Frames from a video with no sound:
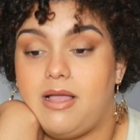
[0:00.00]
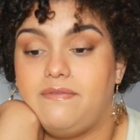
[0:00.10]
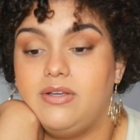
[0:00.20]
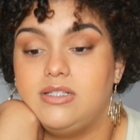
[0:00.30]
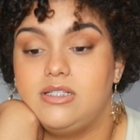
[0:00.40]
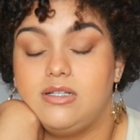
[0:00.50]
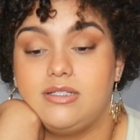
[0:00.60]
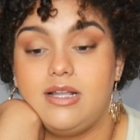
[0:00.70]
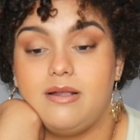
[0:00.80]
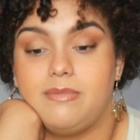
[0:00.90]
My fiance starts
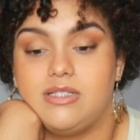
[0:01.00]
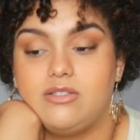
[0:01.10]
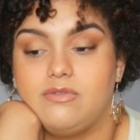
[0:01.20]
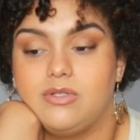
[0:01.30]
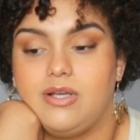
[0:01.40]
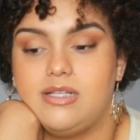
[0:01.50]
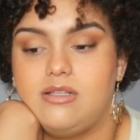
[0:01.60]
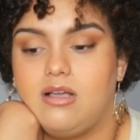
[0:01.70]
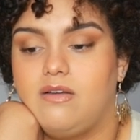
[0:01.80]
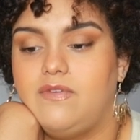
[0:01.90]
getting messages from the crazy
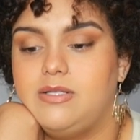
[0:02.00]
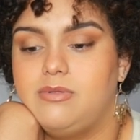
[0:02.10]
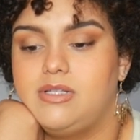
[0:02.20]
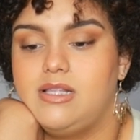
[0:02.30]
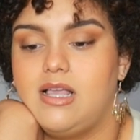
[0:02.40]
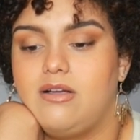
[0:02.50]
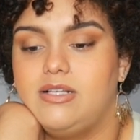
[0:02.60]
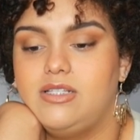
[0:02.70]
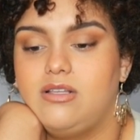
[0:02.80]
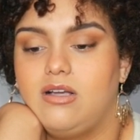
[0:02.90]
stalker on Facebook saying that
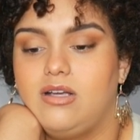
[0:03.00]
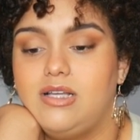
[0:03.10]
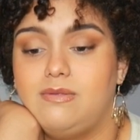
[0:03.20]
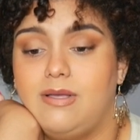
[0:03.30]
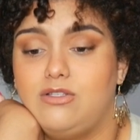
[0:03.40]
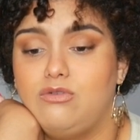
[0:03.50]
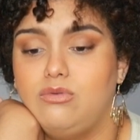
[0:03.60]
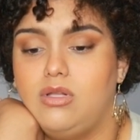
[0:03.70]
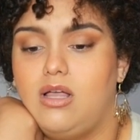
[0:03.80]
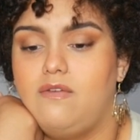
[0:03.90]
crazy stalker is my true
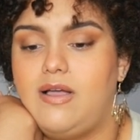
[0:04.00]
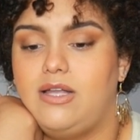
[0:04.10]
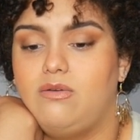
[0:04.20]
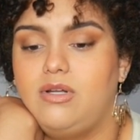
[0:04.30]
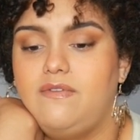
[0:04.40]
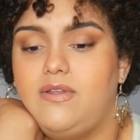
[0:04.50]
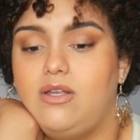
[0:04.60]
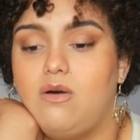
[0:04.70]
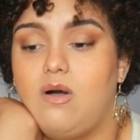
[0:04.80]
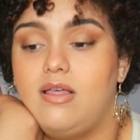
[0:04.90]
love. I don't even
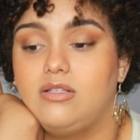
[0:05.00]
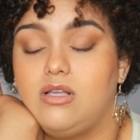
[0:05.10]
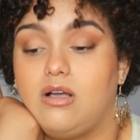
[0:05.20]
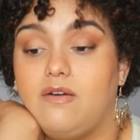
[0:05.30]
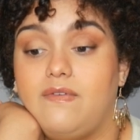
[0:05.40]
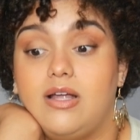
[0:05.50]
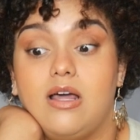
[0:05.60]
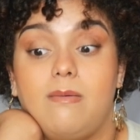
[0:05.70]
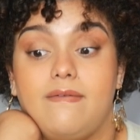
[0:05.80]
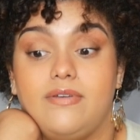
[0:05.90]
know how the stalker found
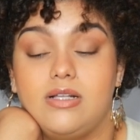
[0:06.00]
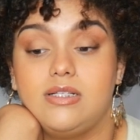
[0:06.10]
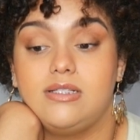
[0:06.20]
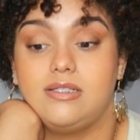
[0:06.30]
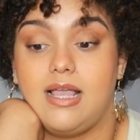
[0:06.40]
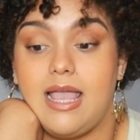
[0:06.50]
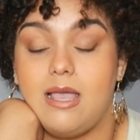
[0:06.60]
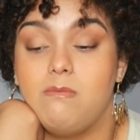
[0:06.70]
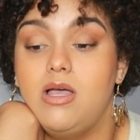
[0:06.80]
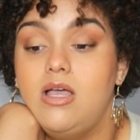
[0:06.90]
out my fiance's
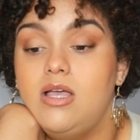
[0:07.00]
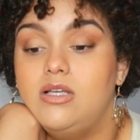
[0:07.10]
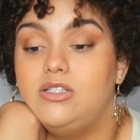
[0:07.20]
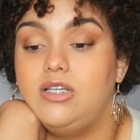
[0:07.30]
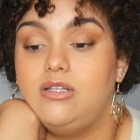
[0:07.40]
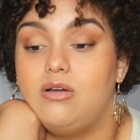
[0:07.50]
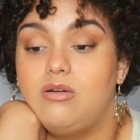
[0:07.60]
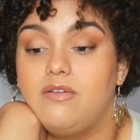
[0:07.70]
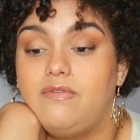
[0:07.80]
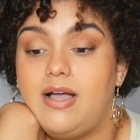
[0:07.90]
name. She
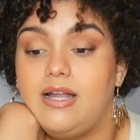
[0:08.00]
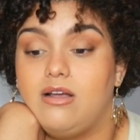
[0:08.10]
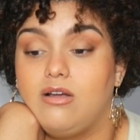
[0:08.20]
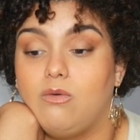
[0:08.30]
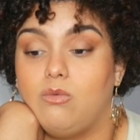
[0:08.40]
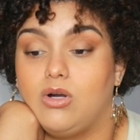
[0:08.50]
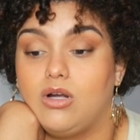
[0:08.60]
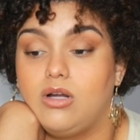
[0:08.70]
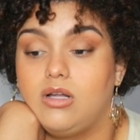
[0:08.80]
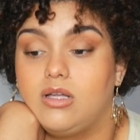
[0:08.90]
notified her
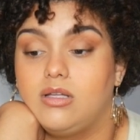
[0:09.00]
work.